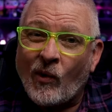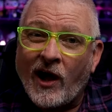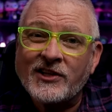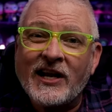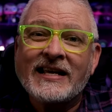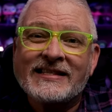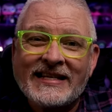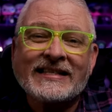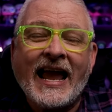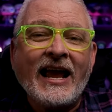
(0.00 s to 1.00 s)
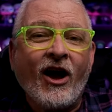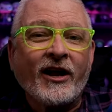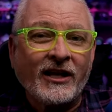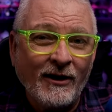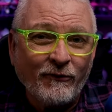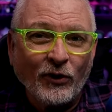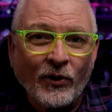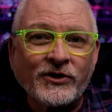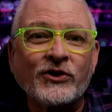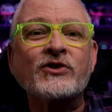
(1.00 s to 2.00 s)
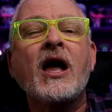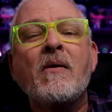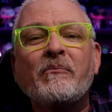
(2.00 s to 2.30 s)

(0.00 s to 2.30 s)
to watch as these chaotic influencers